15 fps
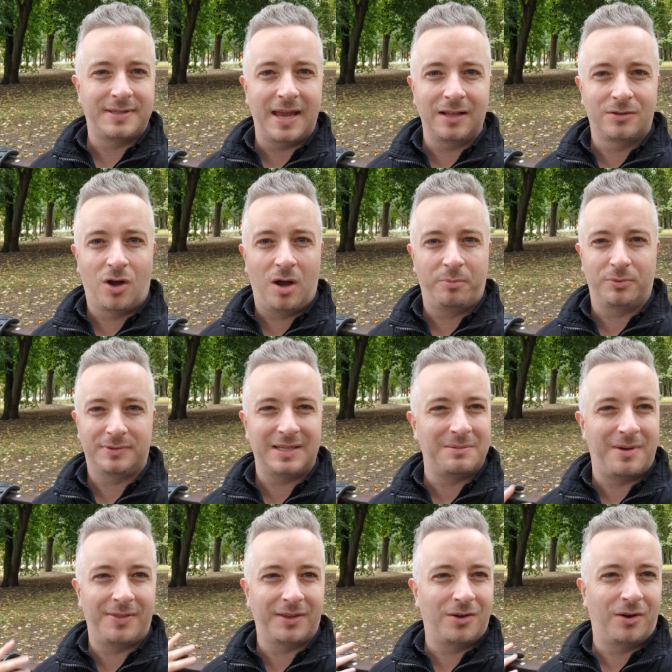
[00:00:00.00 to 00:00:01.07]
tank top or
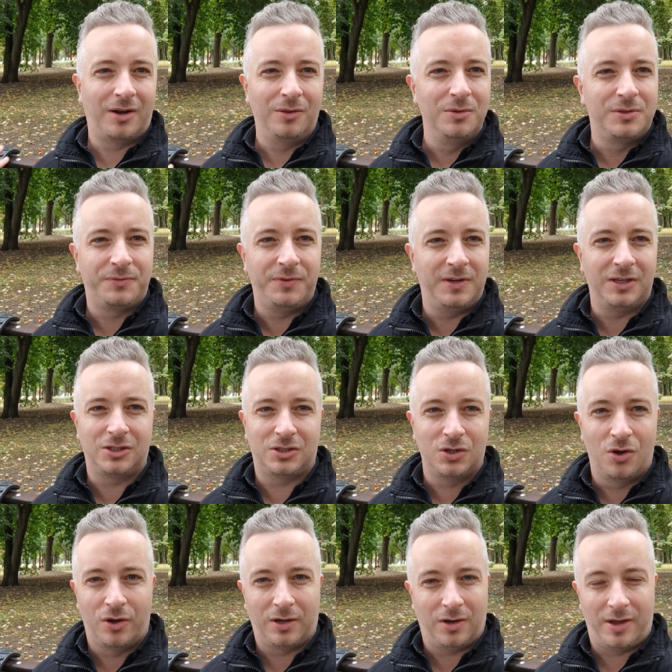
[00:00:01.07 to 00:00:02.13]
some other kind of loose-fitting
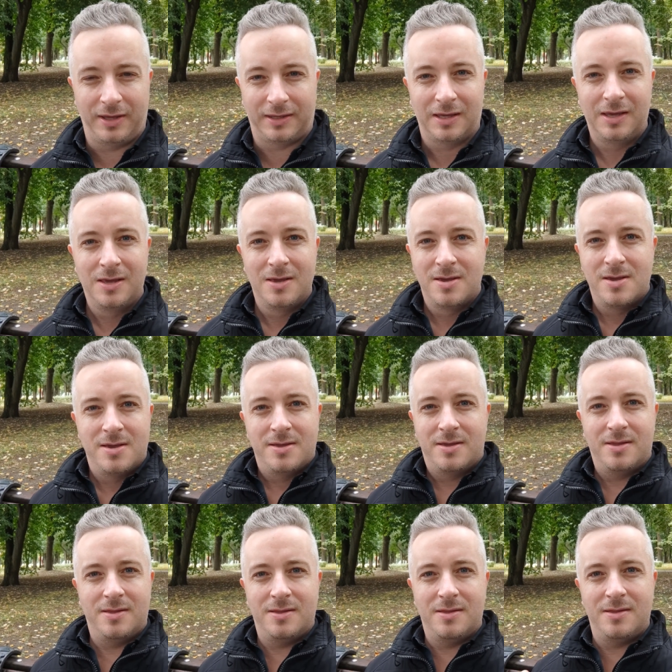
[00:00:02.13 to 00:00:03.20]
shirt. Like,
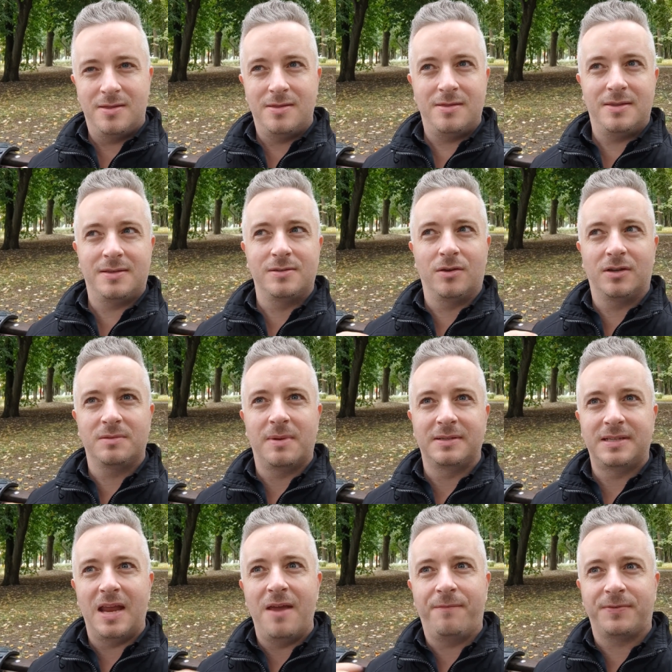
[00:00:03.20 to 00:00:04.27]
there's not as
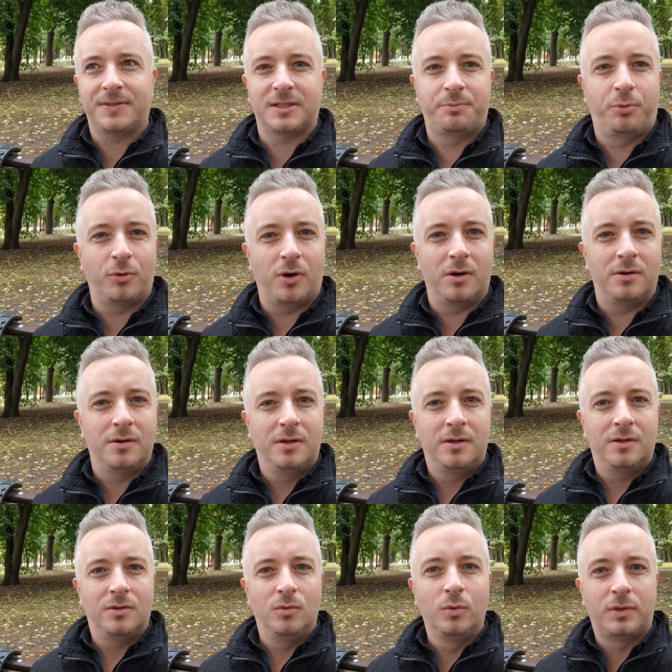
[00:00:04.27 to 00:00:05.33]
much emphasis put on
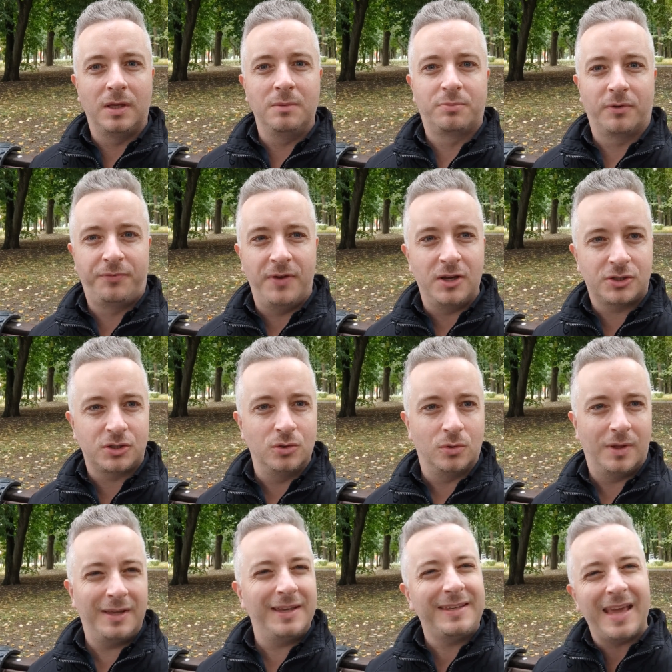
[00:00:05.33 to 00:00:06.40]
looking
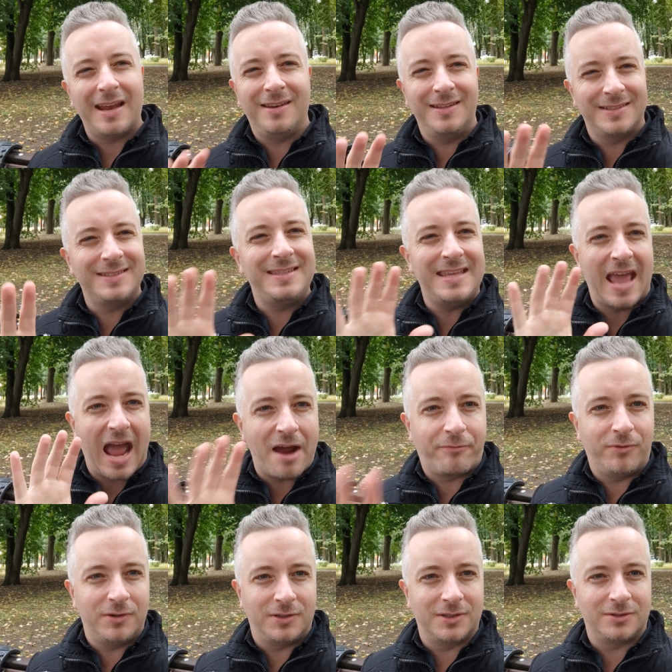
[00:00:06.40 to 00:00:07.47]
professional. Again, this is the
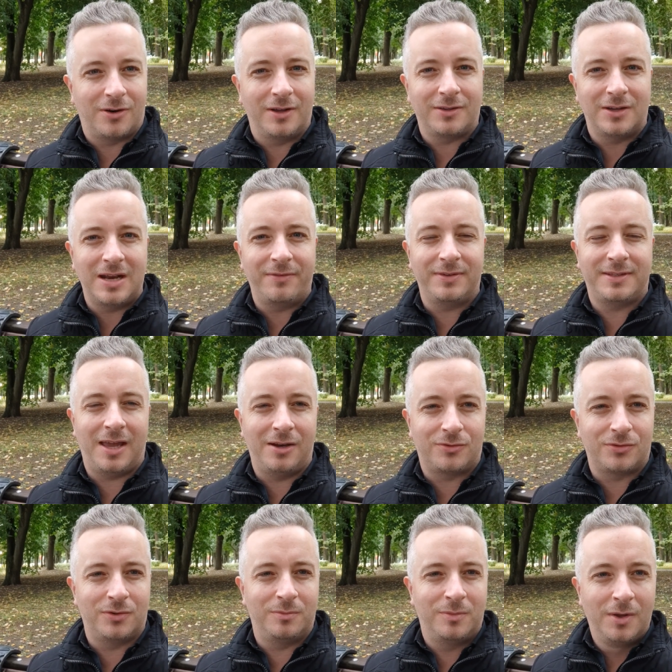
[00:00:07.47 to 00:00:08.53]
averages, right? Don't have a
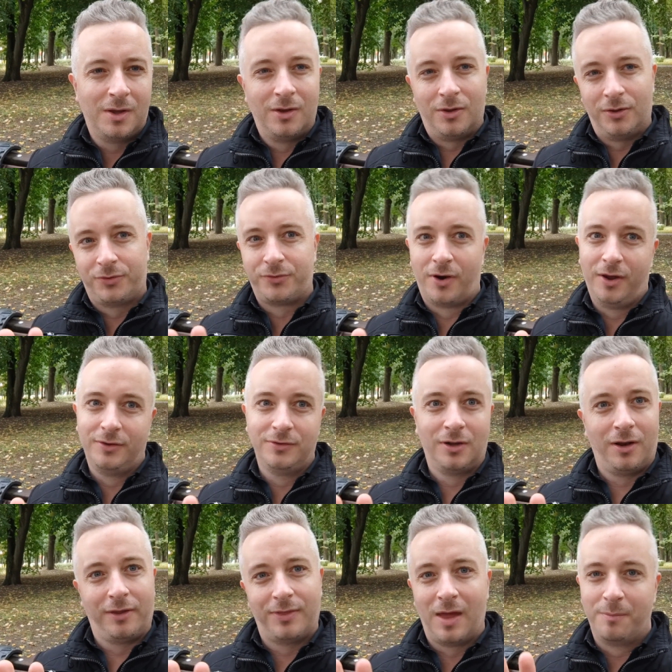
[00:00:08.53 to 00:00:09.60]
tantrum. Australia's
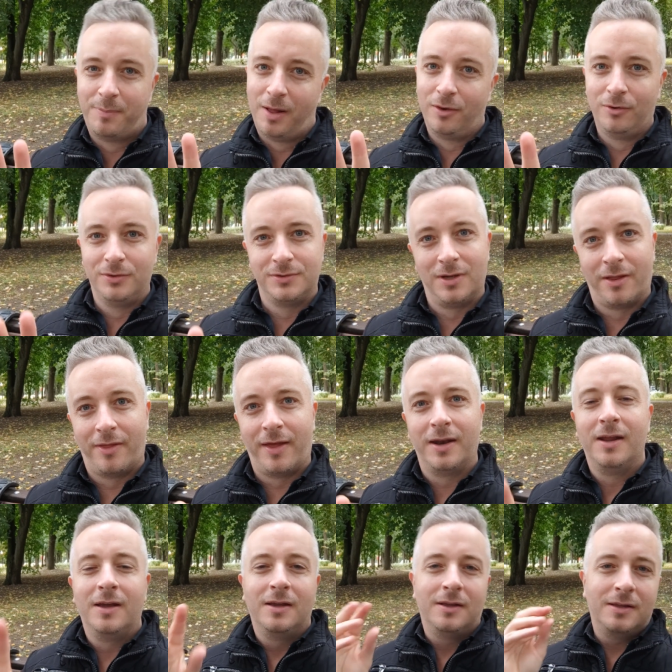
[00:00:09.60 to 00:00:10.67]
not like that, Belarus's not like
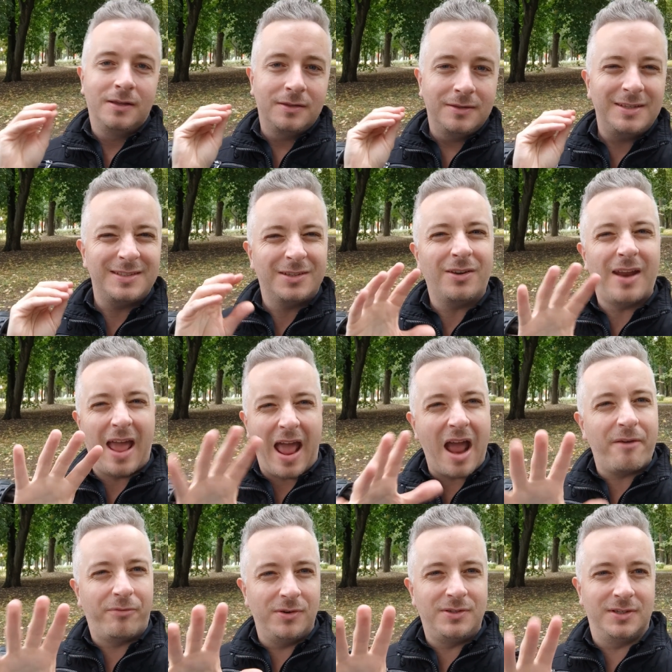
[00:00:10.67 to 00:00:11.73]
that. This is kind of
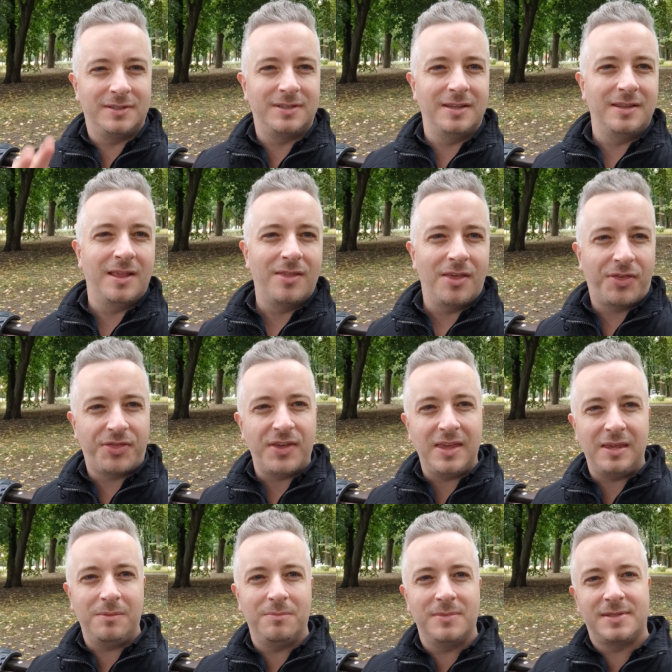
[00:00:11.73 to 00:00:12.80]
averages and, and the
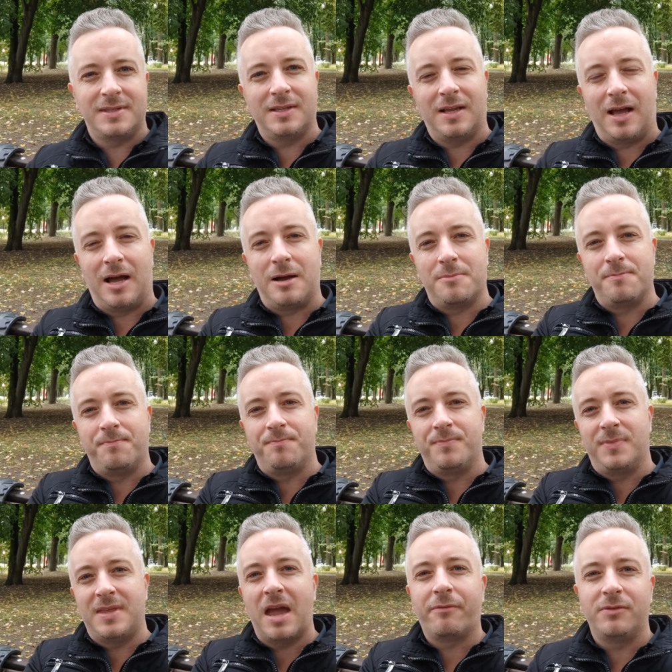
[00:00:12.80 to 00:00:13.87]
themes,
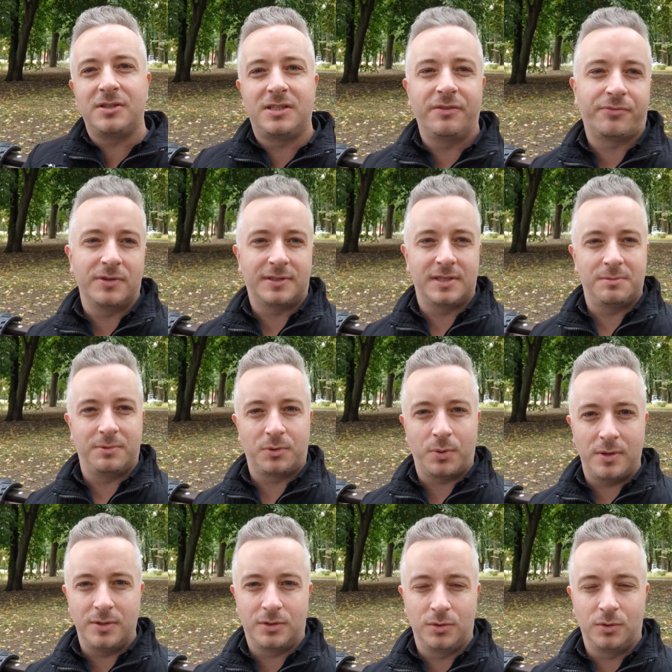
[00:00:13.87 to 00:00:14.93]
um, the average differences
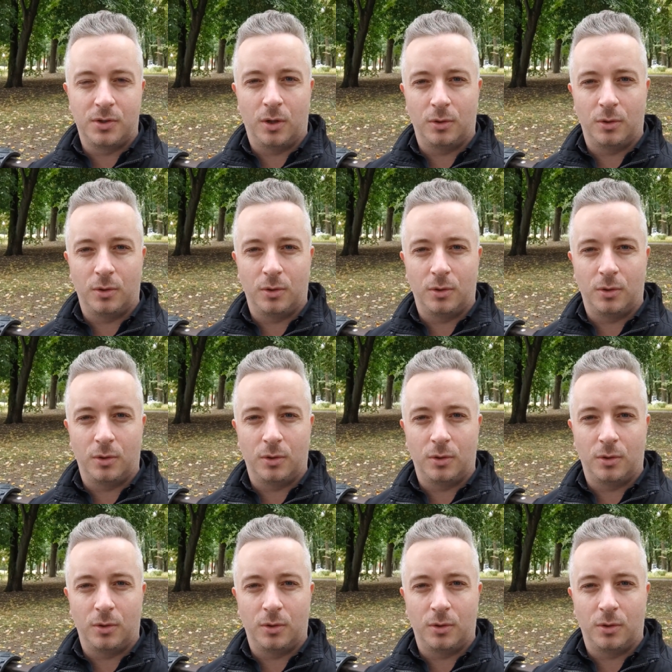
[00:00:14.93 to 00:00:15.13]
between the two